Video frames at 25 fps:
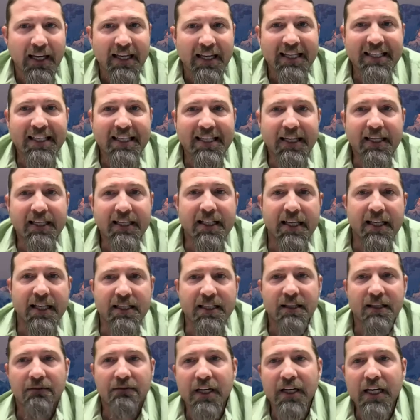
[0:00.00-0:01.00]

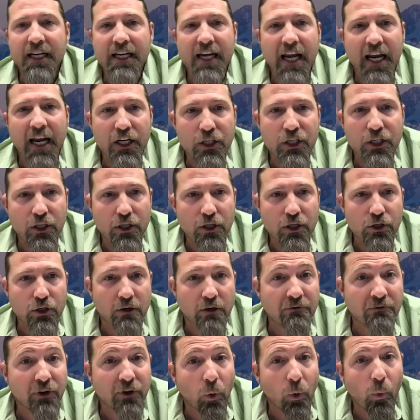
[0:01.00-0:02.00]
Citizens of any nation
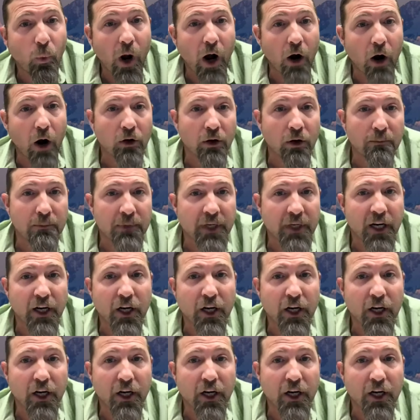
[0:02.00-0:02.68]
should feel welcomed